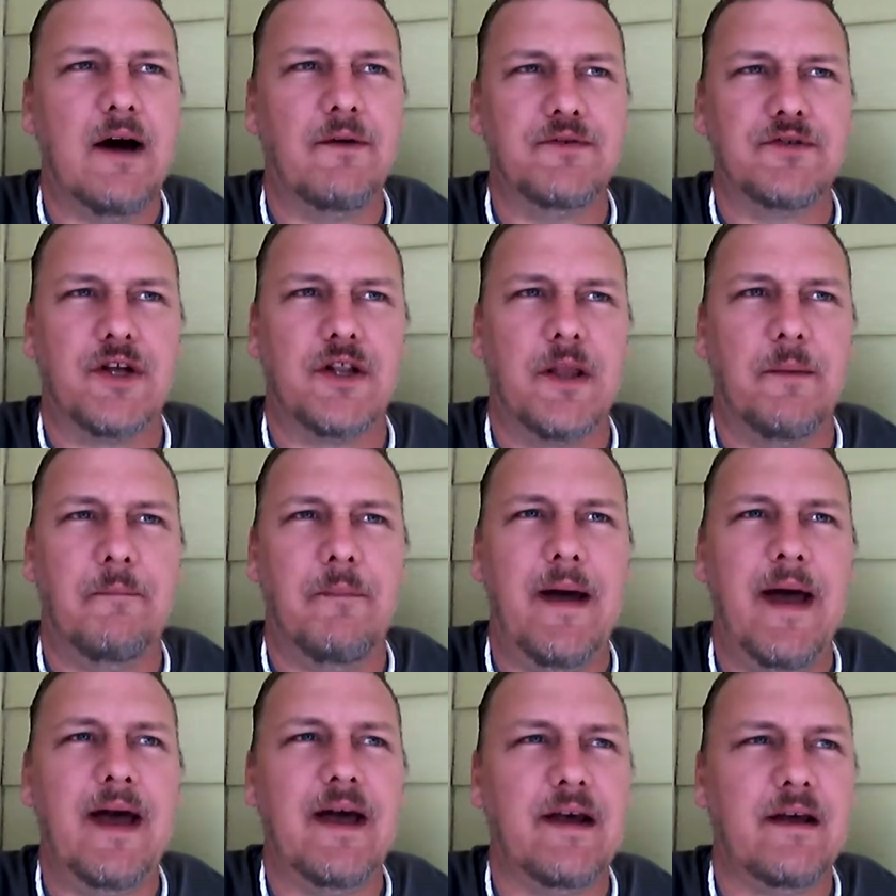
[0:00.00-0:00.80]
I was on the
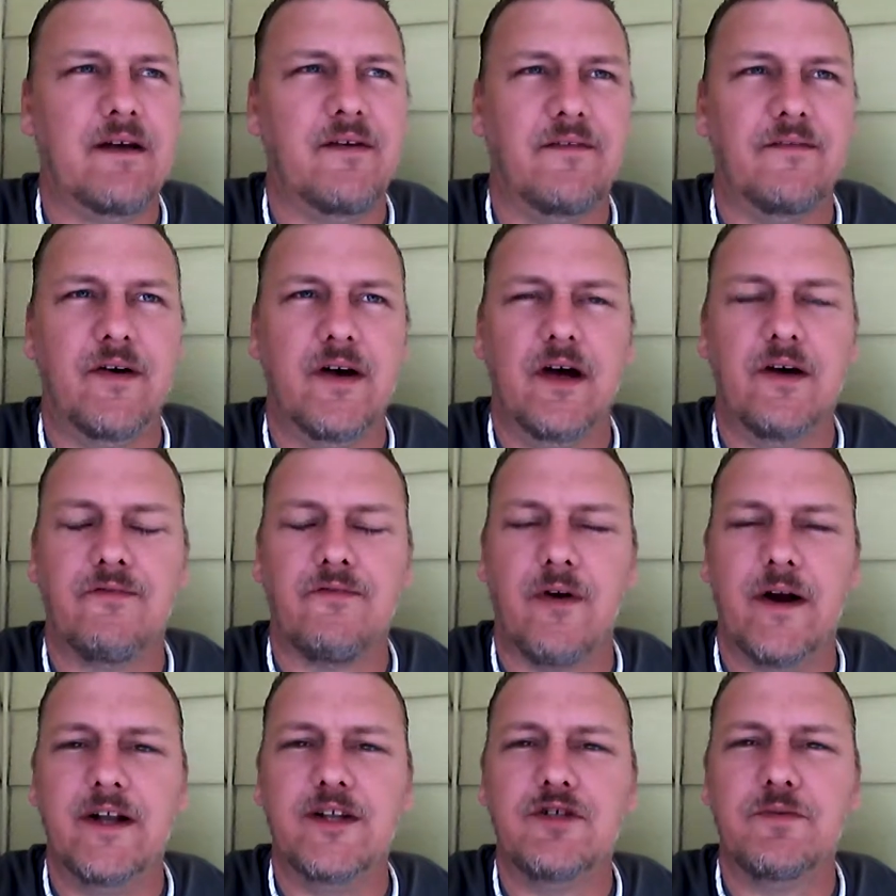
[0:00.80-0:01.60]
back of a
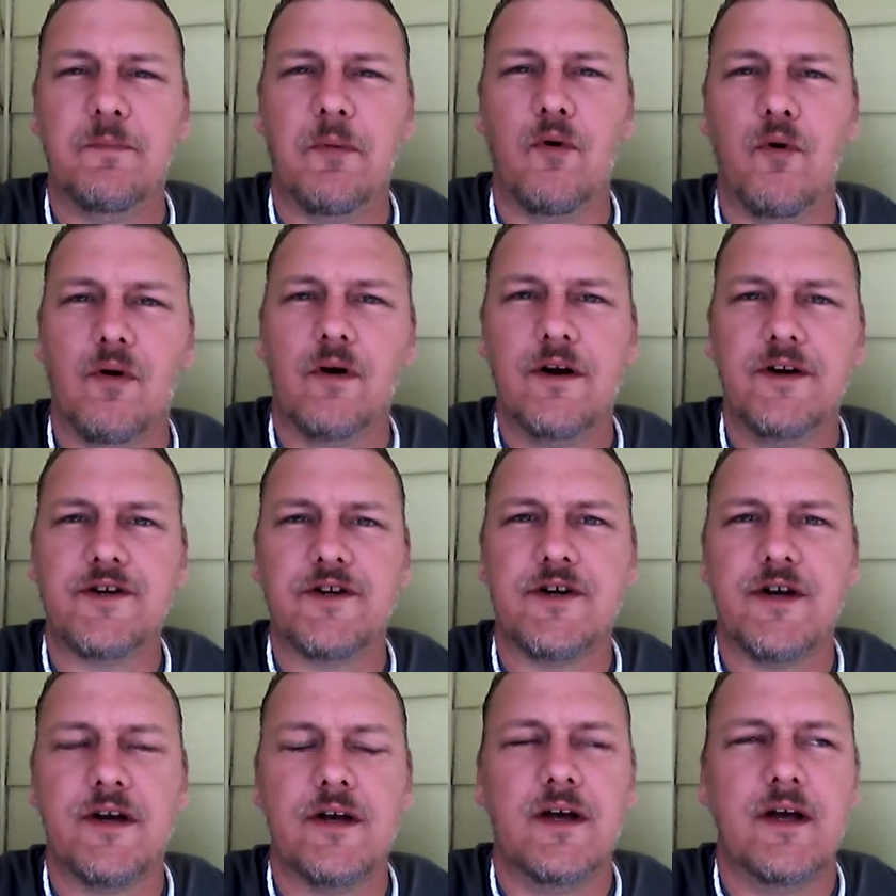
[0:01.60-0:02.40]
friend's
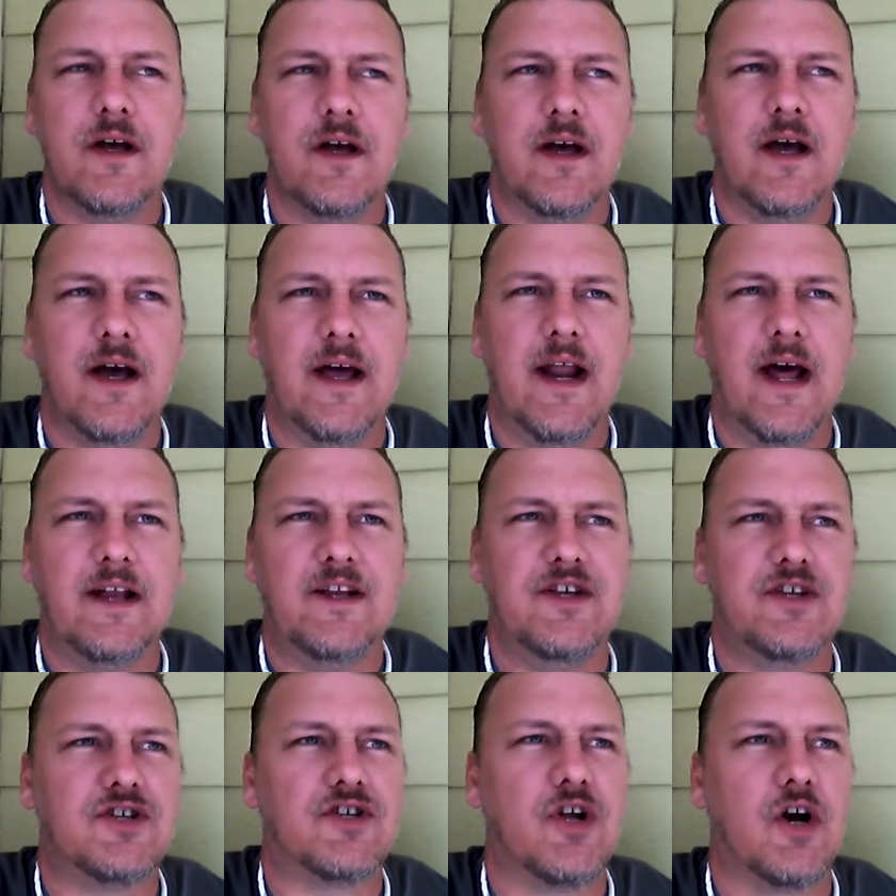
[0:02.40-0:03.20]
porch and I
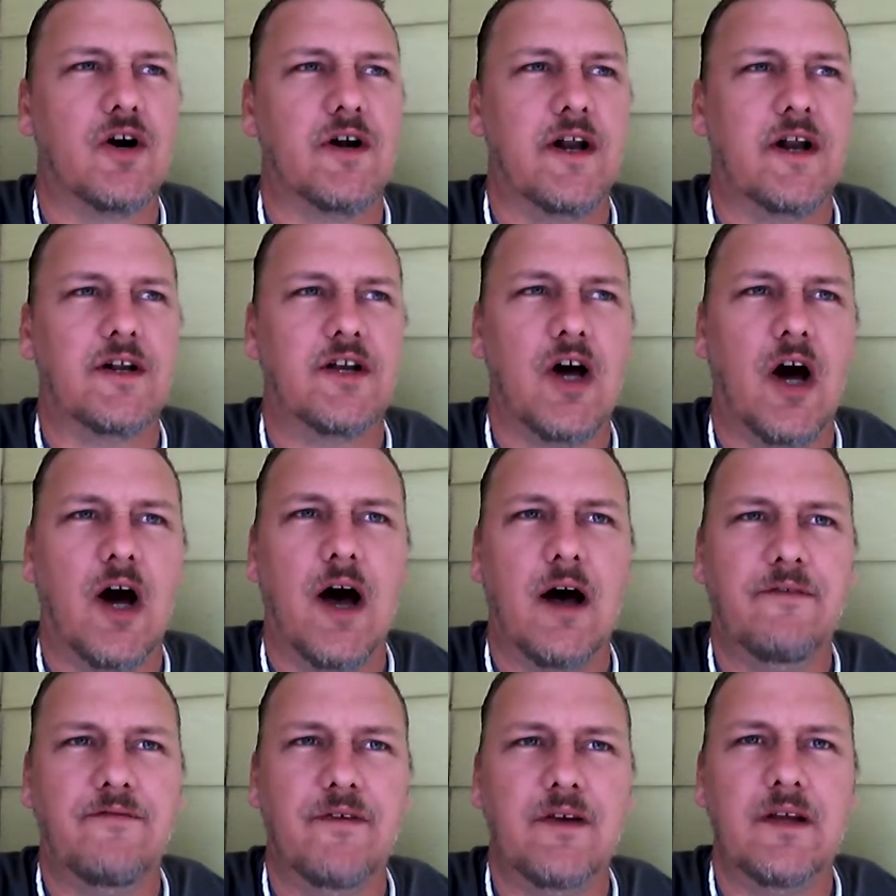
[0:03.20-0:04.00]
just started
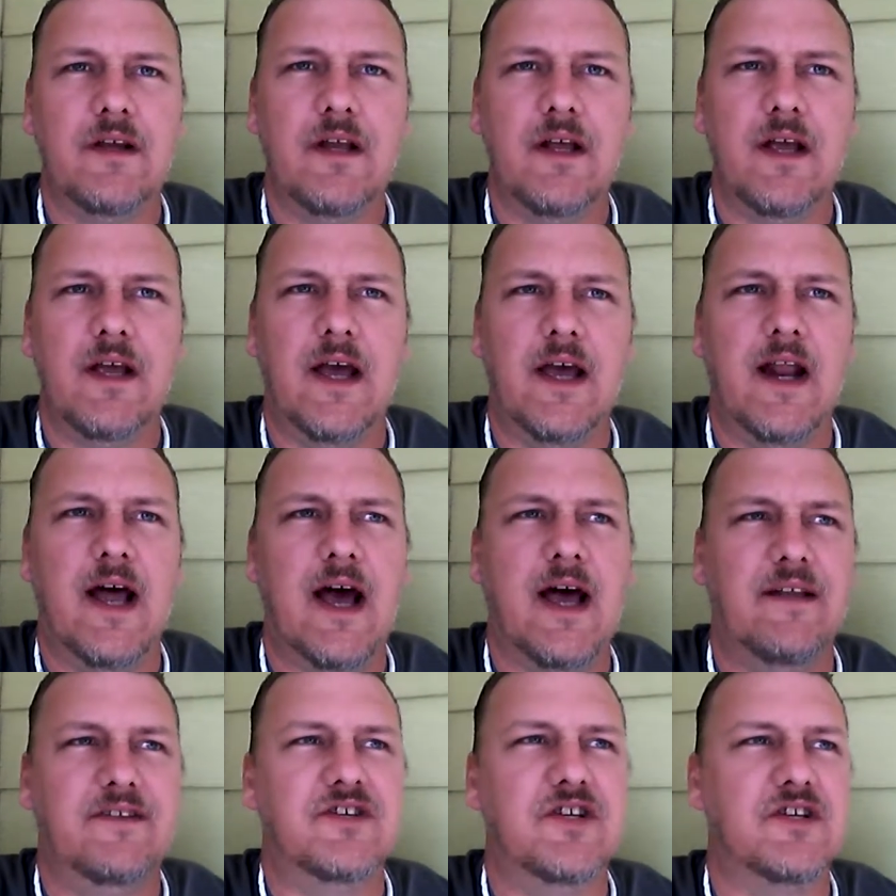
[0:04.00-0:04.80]
coughing and
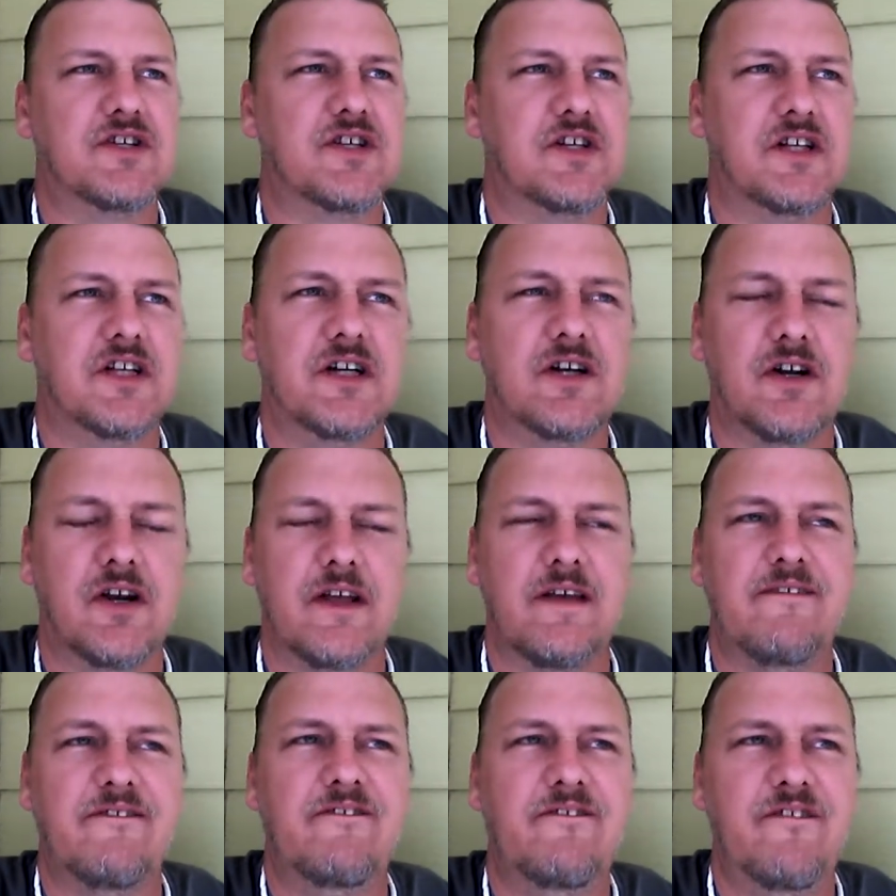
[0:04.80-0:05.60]
I just
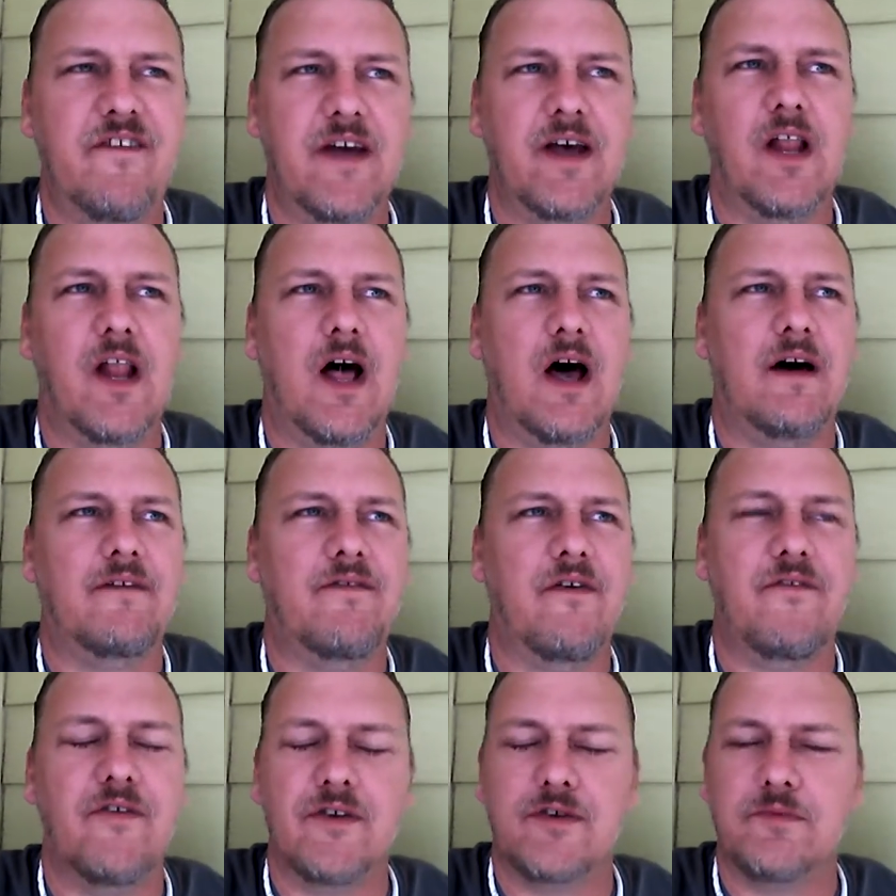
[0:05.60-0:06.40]
literally fell
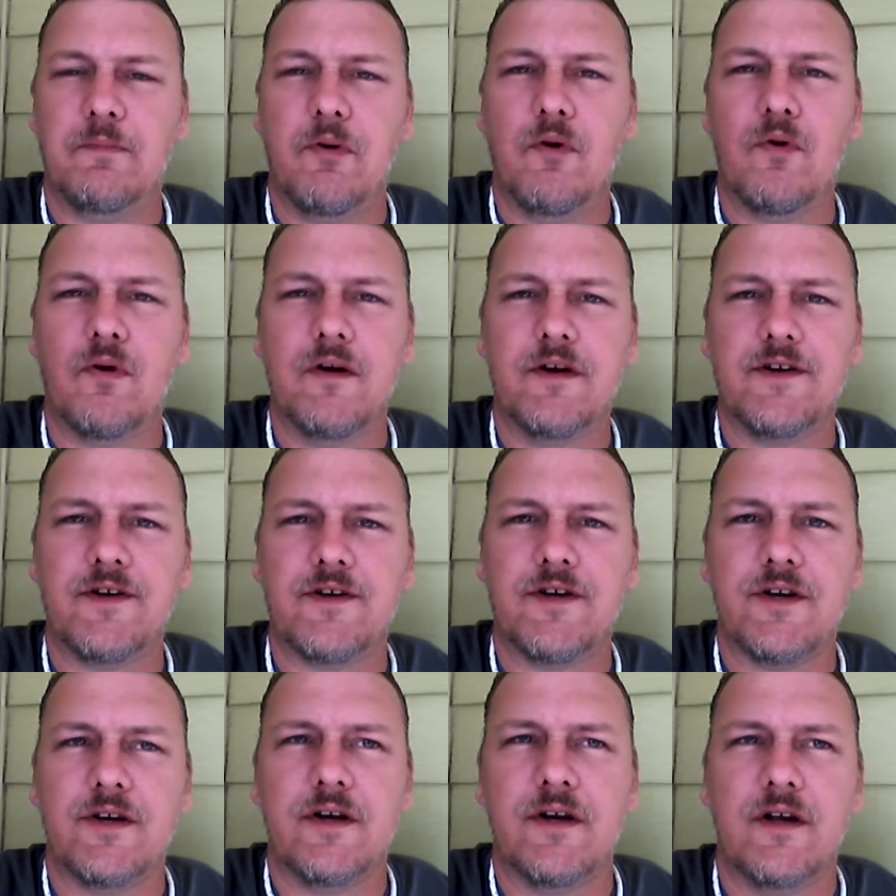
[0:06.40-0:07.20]
off of
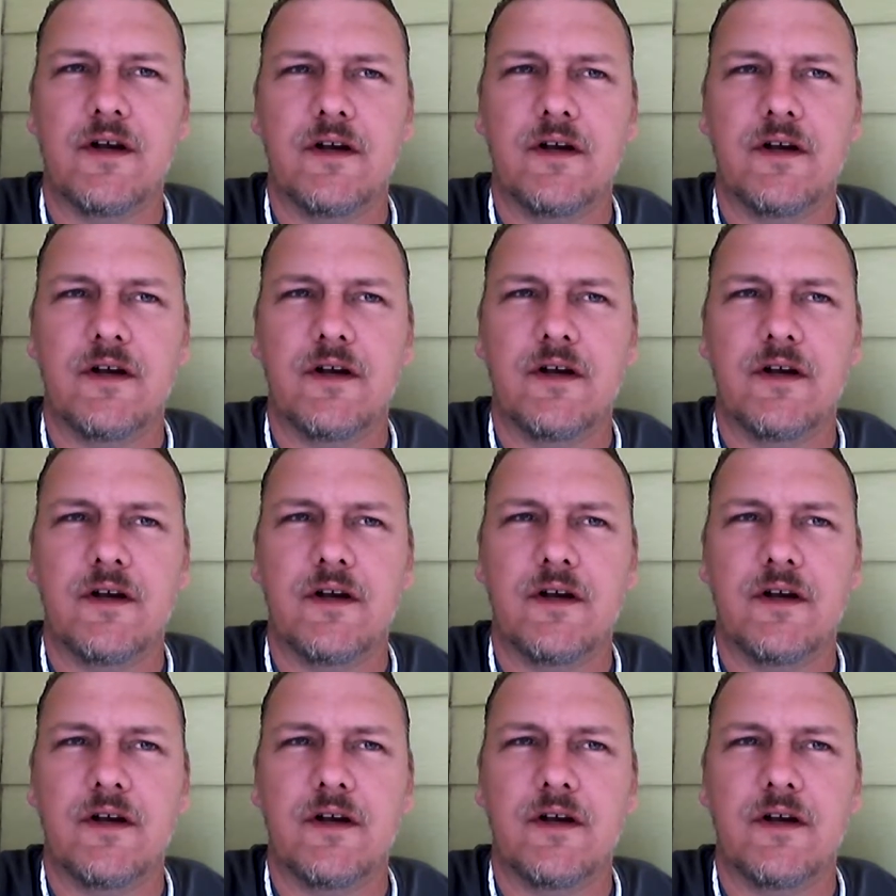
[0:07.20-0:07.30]
porch.